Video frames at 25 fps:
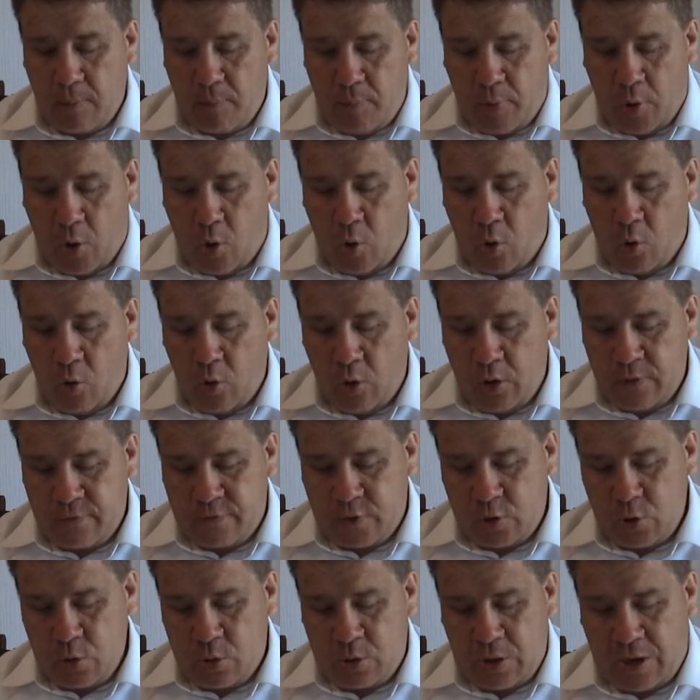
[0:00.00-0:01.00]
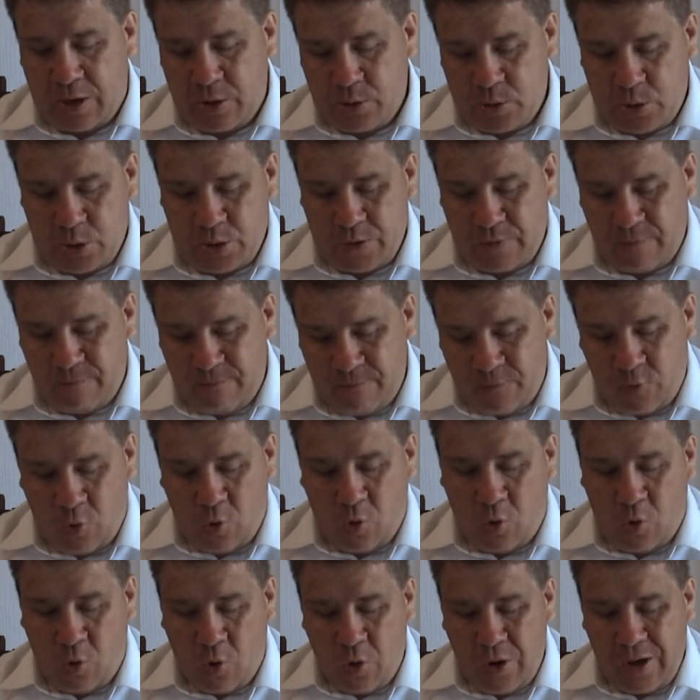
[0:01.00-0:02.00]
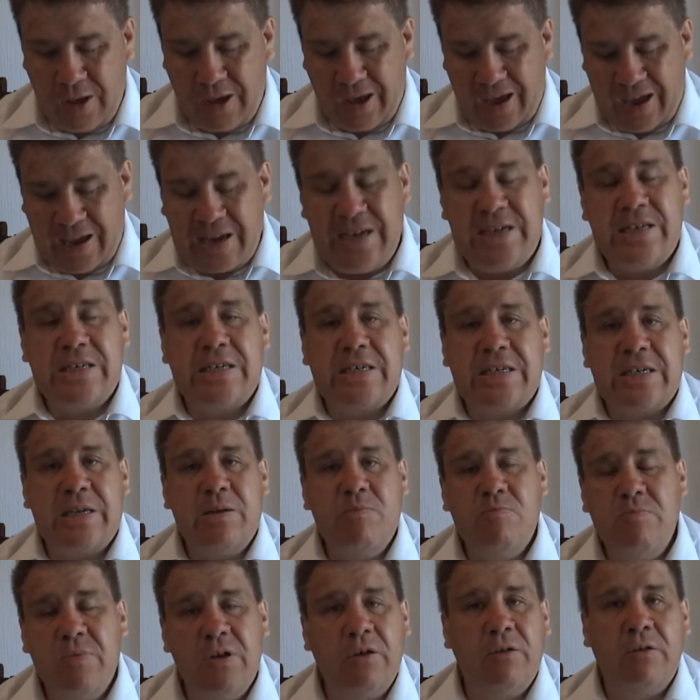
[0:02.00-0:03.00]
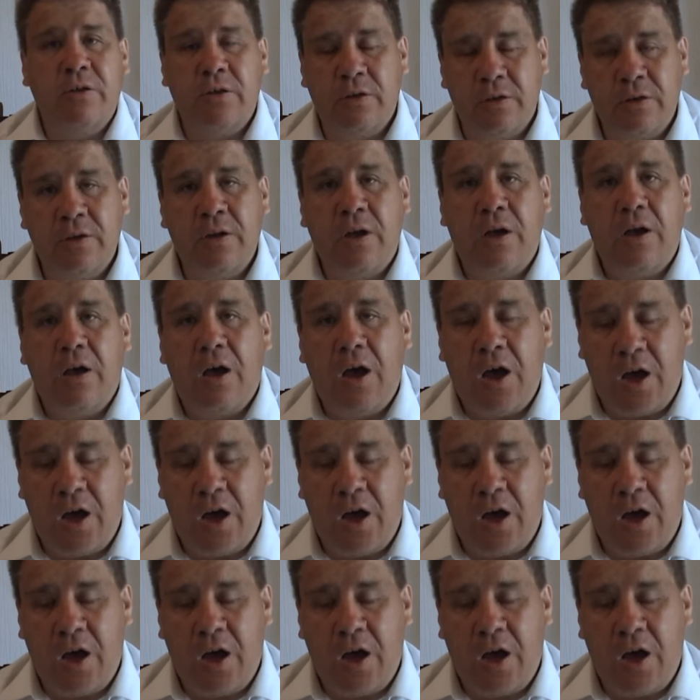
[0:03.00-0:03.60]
poll of 2004 80 million